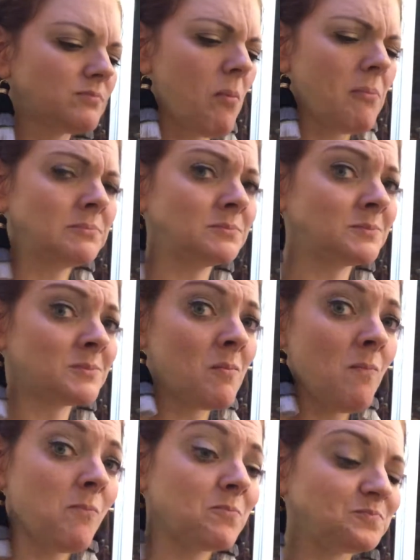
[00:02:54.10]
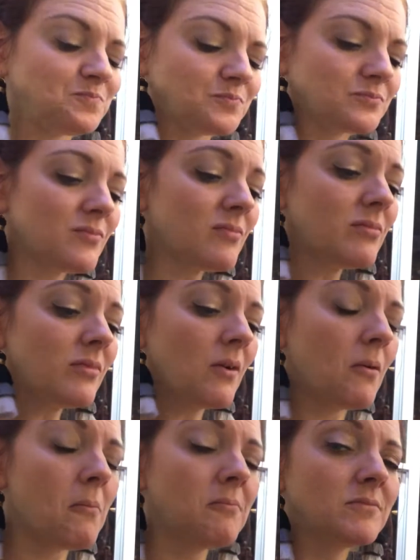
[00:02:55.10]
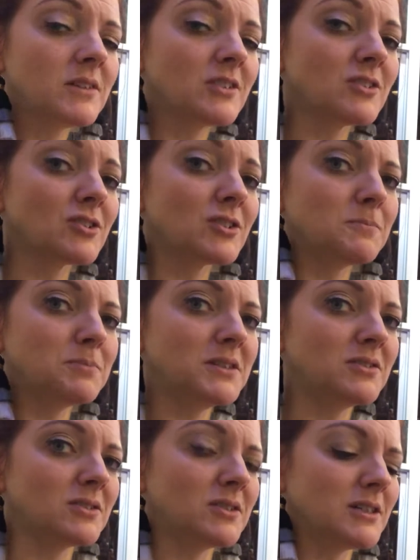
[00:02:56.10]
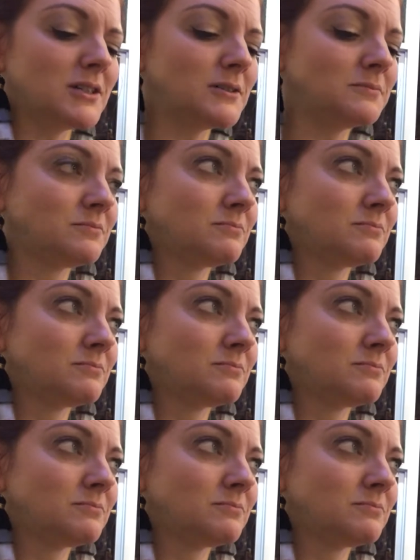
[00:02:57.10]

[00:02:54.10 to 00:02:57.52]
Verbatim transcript: Mm -hmm. That's a good pizza, y'all.